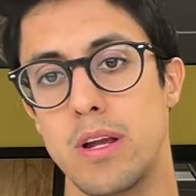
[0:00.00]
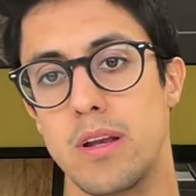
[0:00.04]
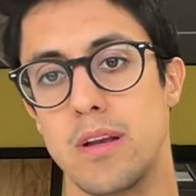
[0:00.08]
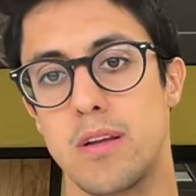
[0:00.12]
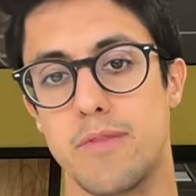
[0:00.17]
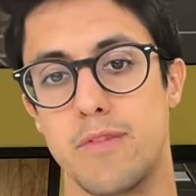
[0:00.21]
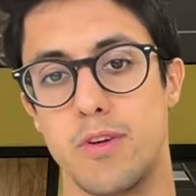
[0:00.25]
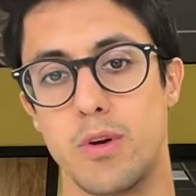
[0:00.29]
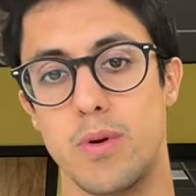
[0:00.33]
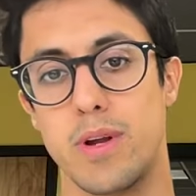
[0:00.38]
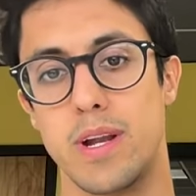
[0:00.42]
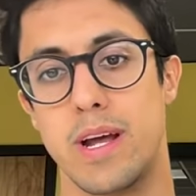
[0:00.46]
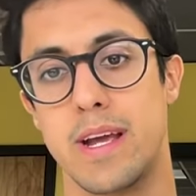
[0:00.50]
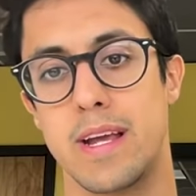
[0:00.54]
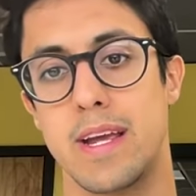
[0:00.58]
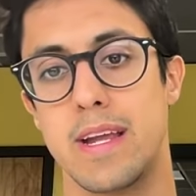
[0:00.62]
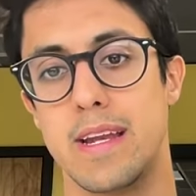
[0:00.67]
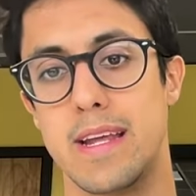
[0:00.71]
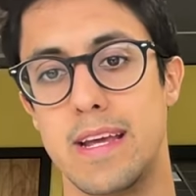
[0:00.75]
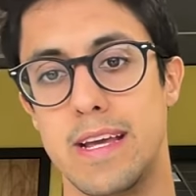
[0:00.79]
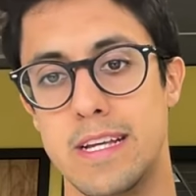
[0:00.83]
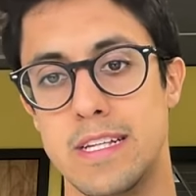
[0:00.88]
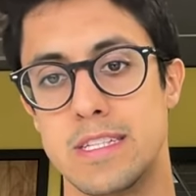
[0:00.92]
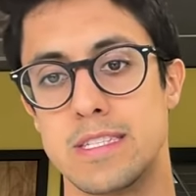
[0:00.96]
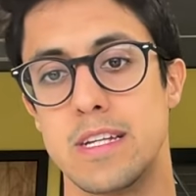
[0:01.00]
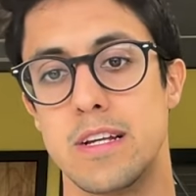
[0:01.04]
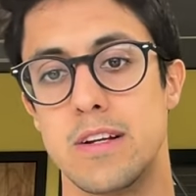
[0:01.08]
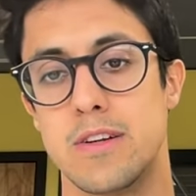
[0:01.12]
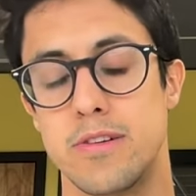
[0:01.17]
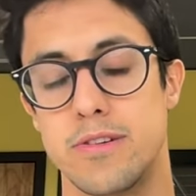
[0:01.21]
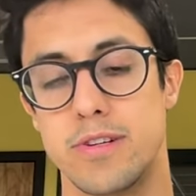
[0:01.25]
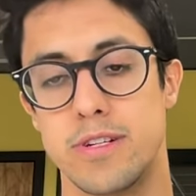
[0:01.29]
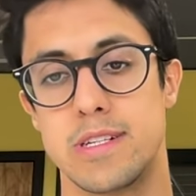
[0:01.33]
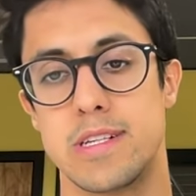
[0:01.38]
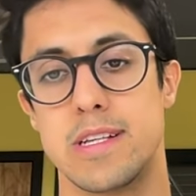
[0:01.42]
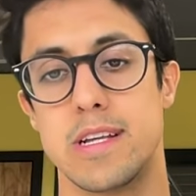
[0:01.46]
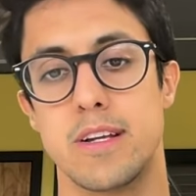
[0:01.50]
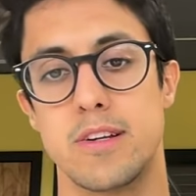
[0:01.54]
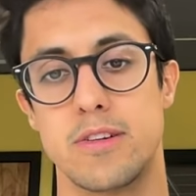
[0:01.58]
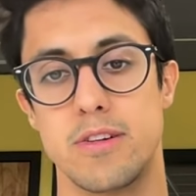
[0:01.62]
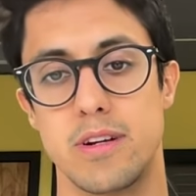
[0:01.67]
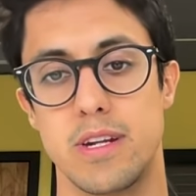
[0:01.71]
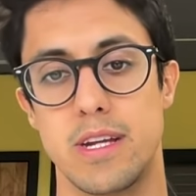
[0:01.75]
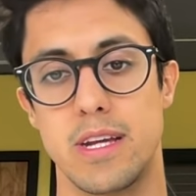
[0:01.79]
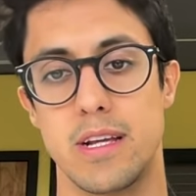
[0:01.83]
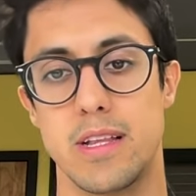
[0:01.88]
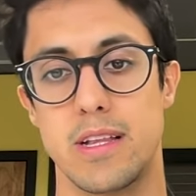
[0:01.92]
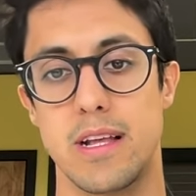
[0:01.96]
interview, and I can asynchronously
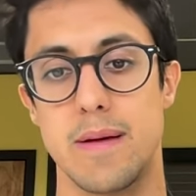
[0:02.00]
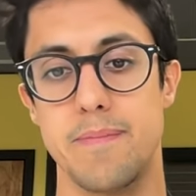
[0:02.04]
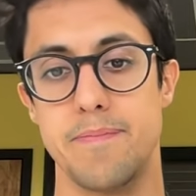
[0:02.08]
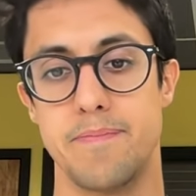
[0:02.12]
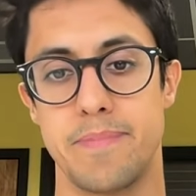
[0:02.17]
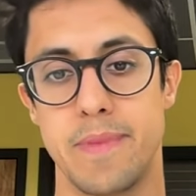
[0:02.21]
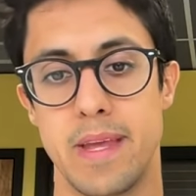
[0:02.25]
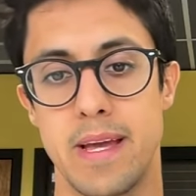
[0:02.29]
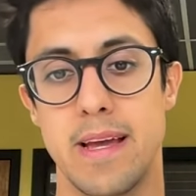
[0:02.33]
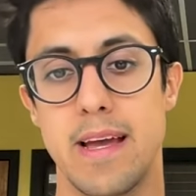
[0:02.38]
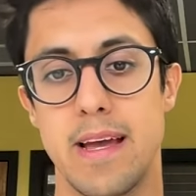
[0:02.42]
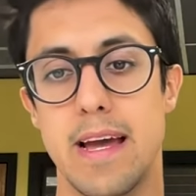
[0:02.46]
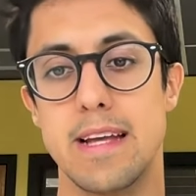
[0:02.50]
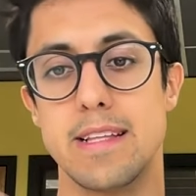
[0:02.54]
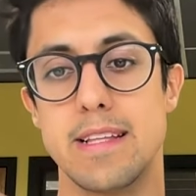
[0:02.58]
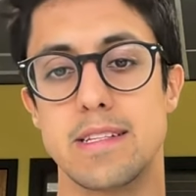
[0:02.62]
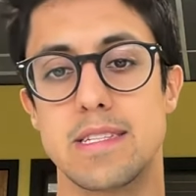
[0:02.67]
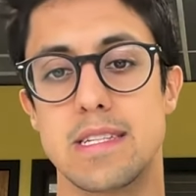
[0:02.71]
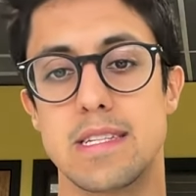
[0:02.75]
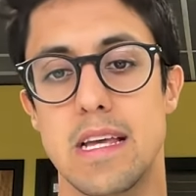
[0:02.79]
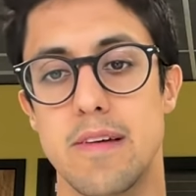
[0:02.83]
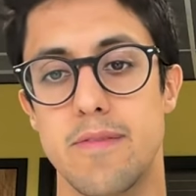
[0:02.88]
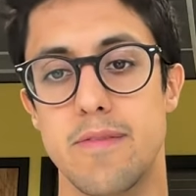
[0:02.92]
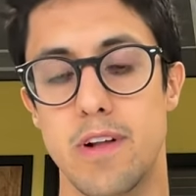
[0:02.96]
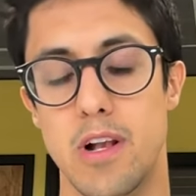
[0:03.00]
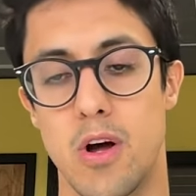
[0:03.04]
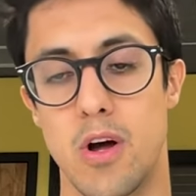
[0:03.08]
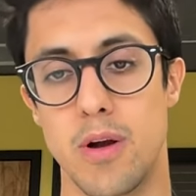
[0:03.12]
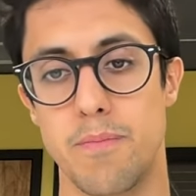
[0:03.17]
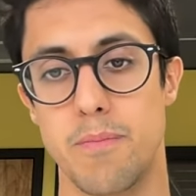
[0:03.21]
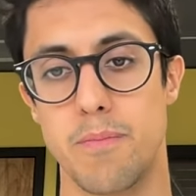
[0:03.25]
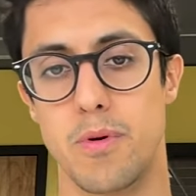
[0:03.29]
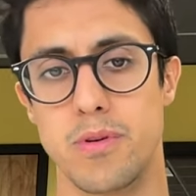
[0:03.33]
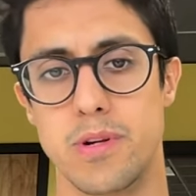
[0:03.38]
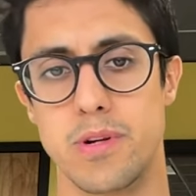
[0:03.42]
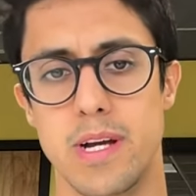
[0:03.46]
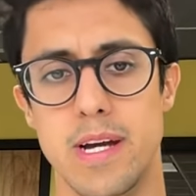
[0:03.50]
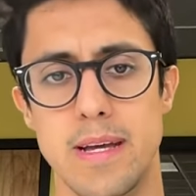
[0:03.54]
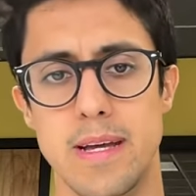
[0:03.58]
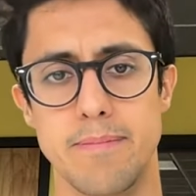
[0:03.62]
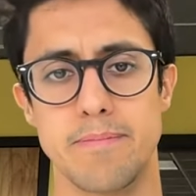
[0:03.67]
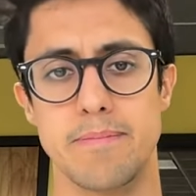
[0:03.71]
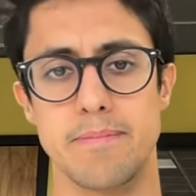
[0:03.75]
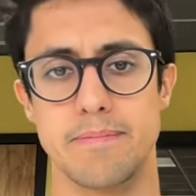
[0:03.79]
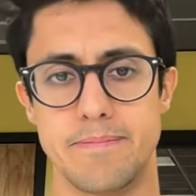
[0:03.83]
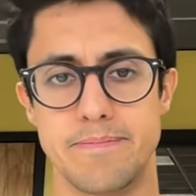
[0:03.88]
critique them and save a lot more time.